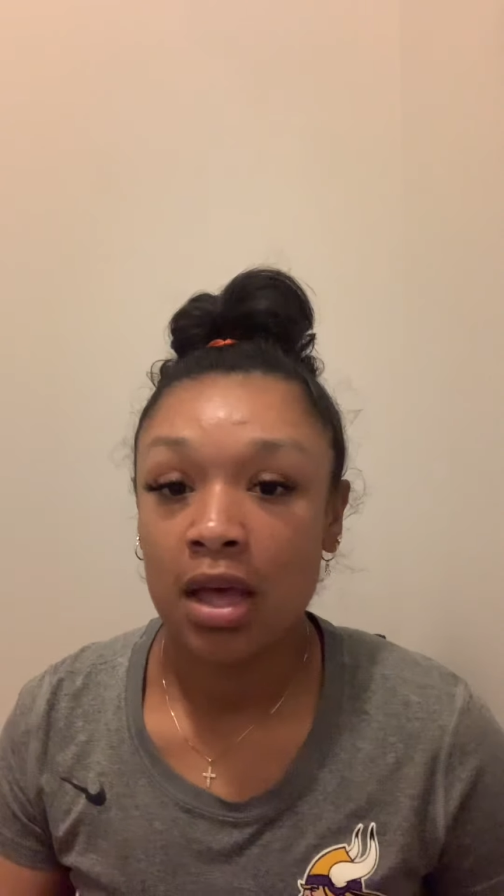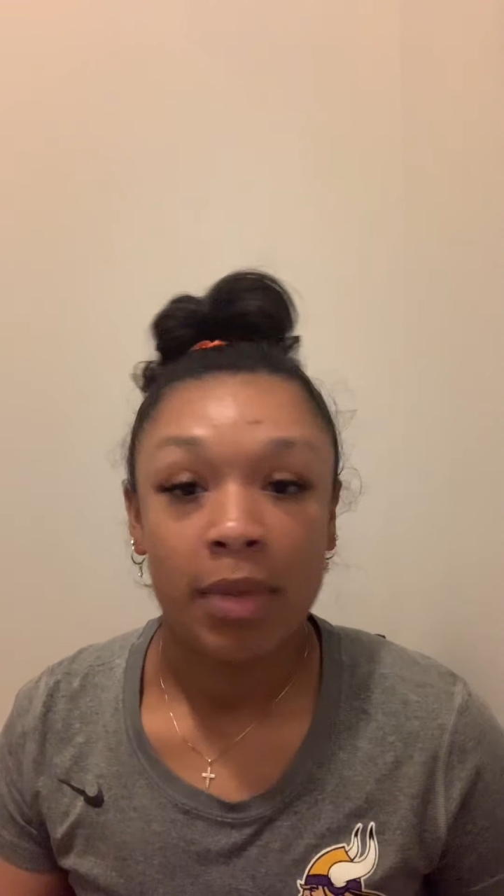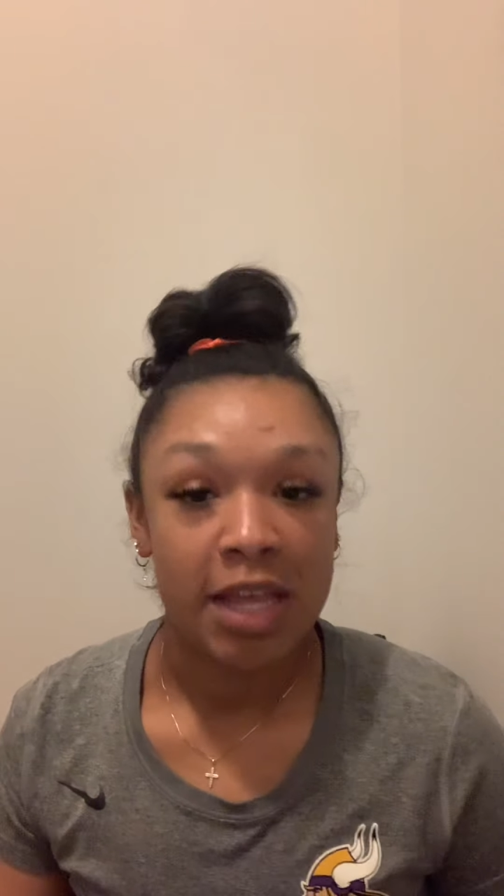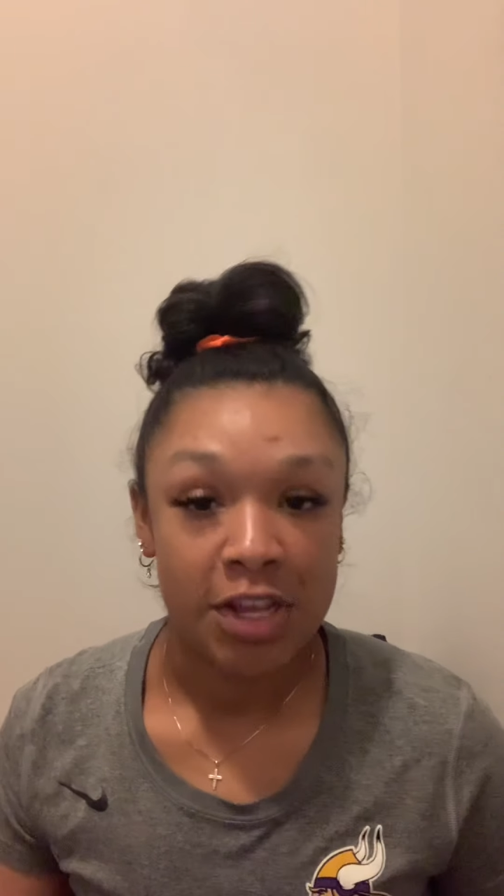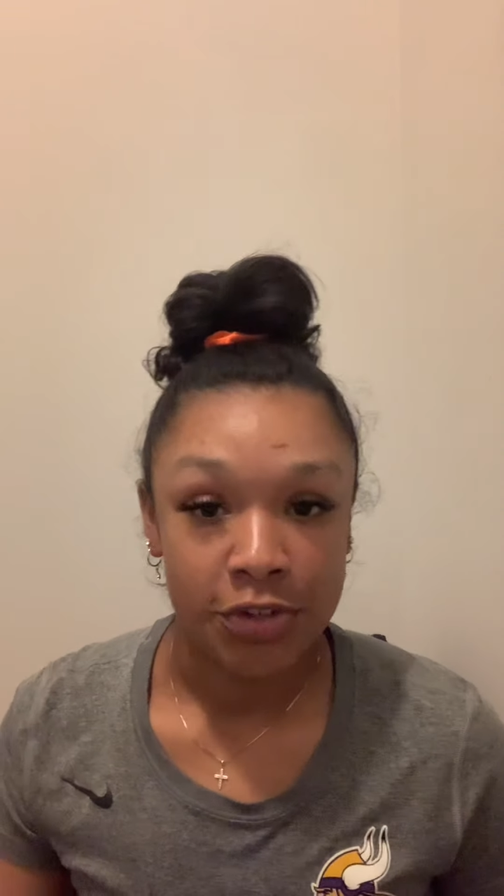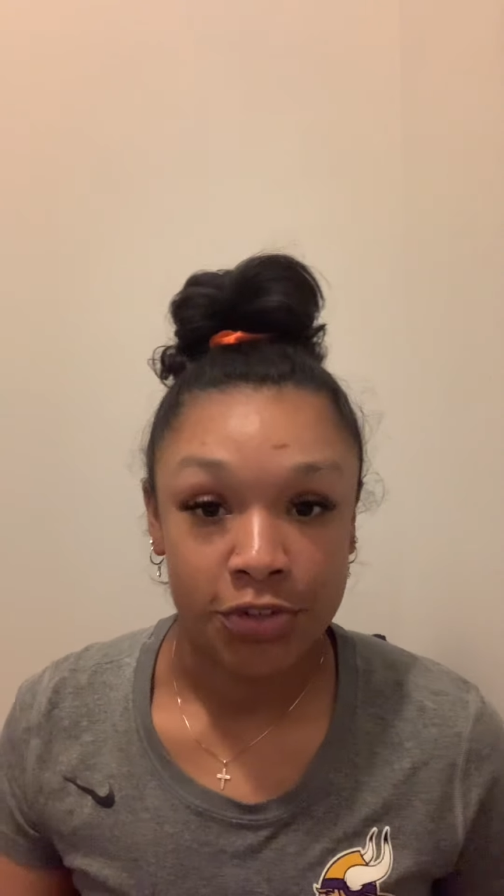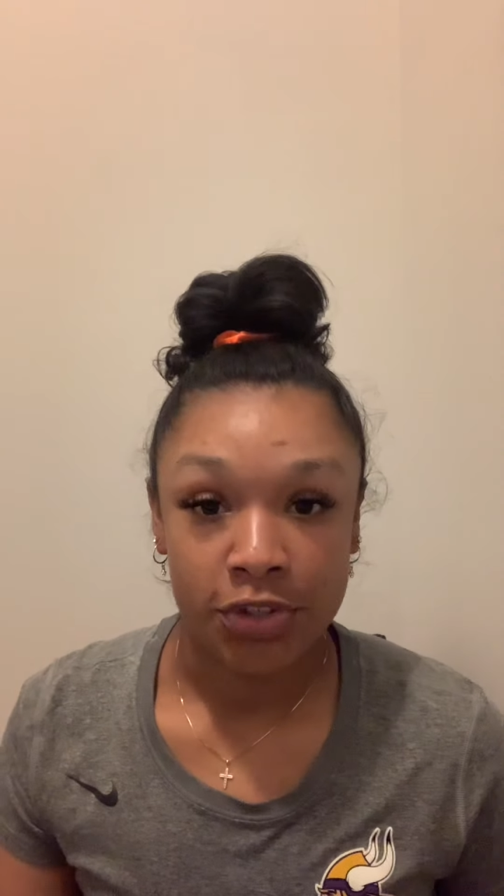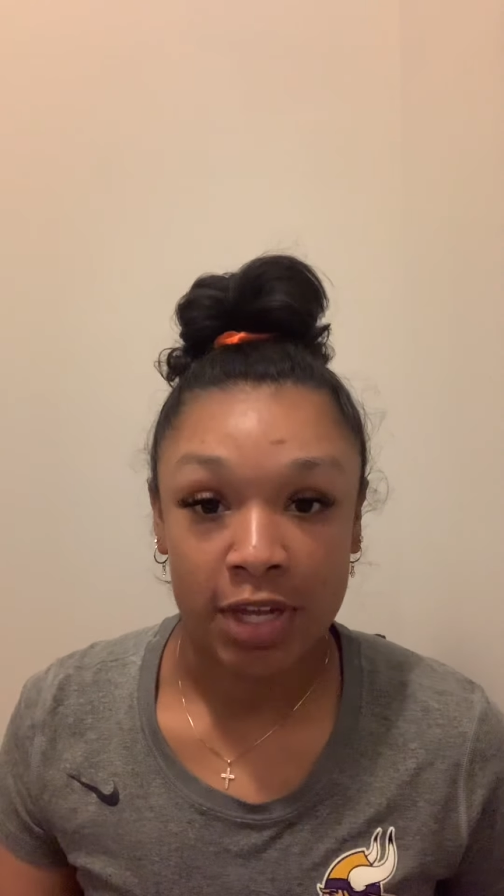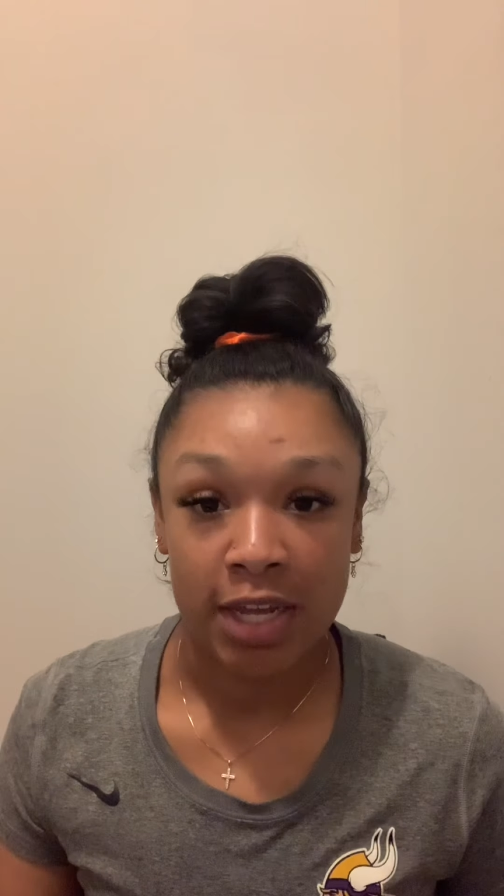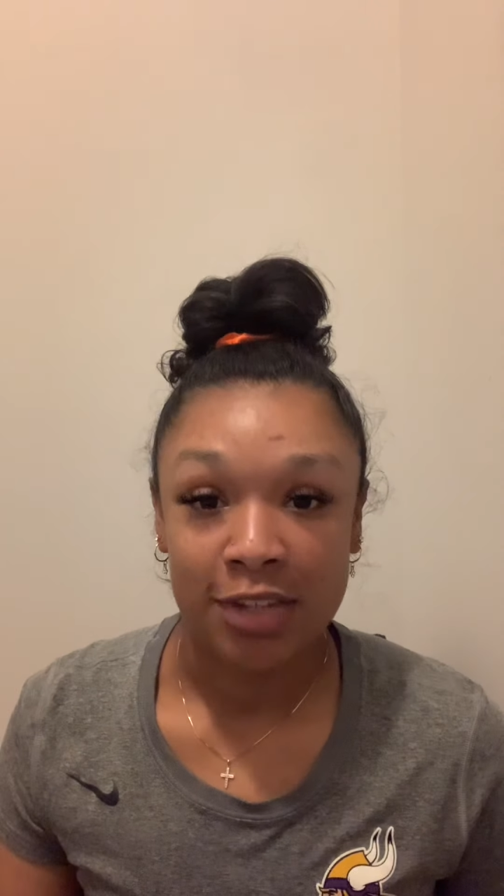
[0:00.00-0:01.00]
my hamstrings were
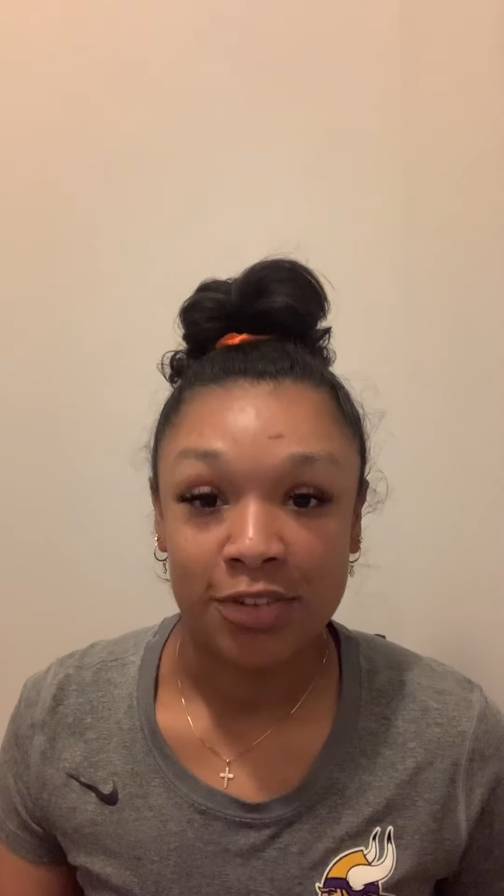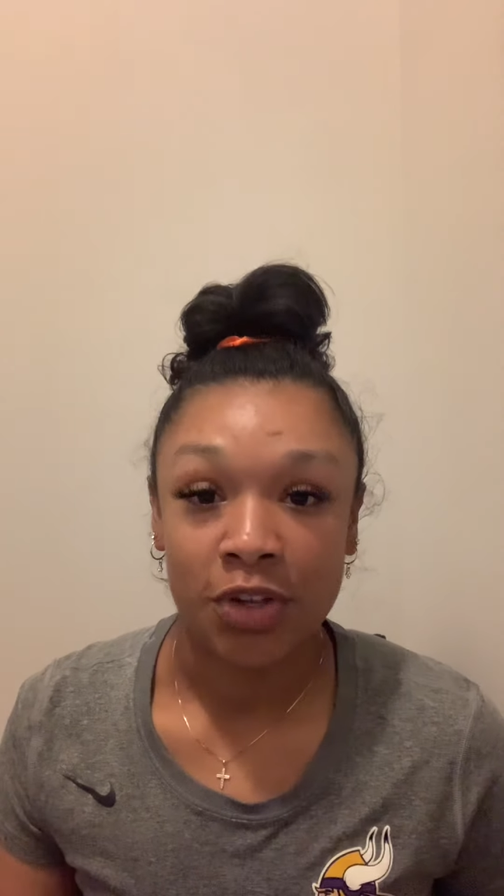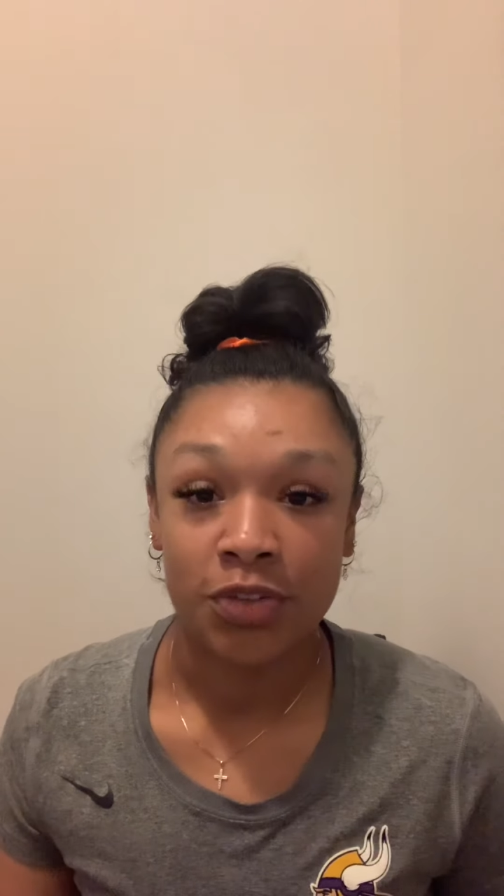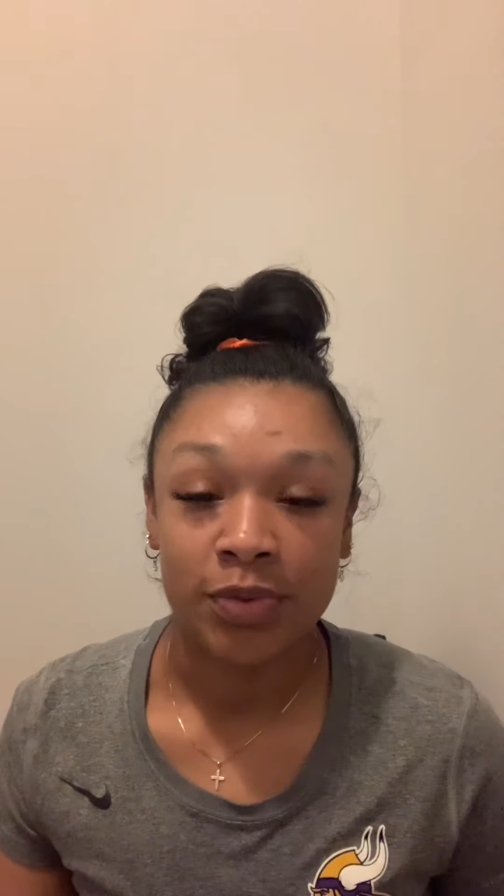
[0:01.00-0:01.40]
tight, so it was